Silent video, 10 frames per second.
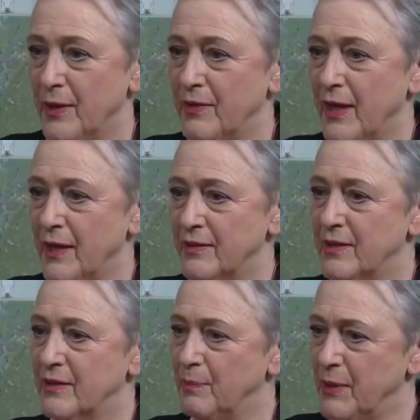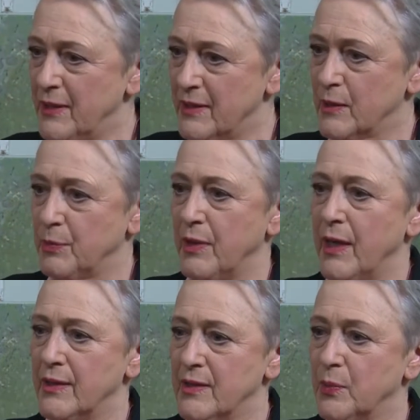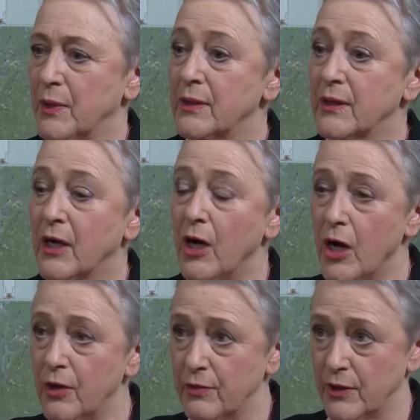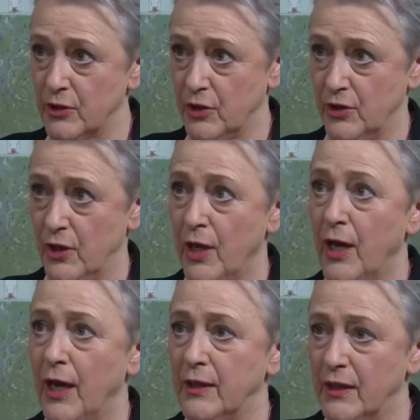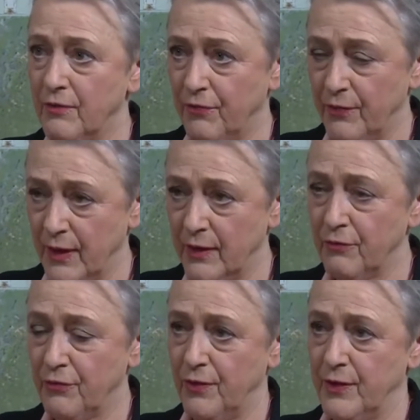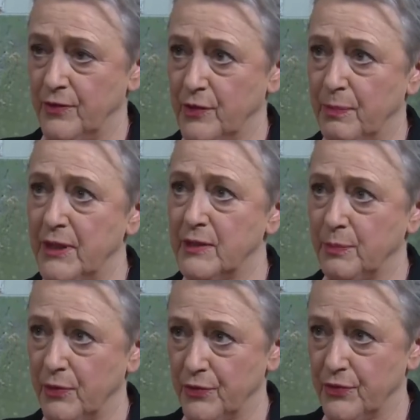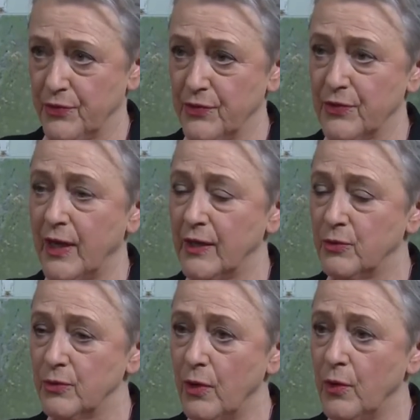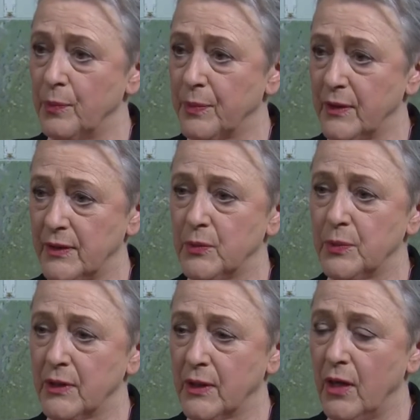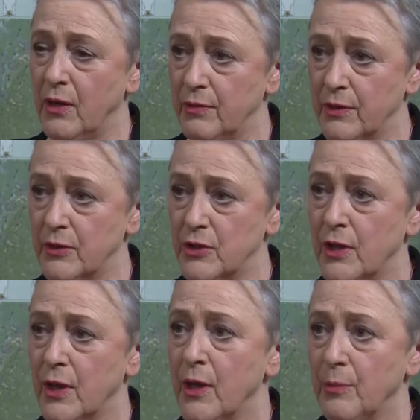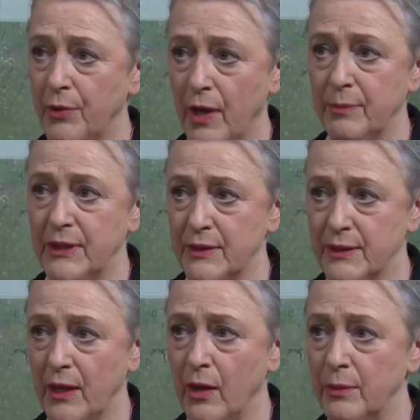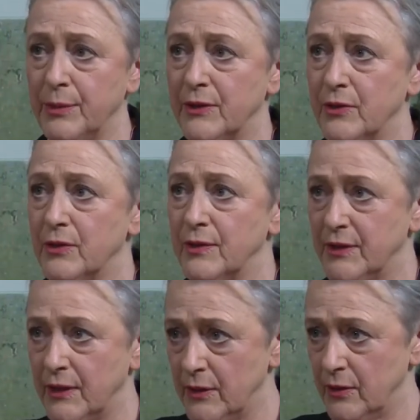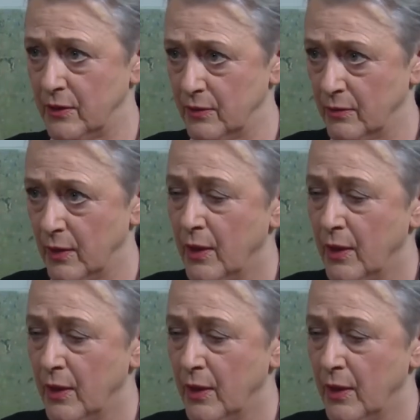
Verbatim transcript: that the Peace Prize will encourage and inf- influence peace processes, and I do hope that it will encourage Prime Minister Abiy to continue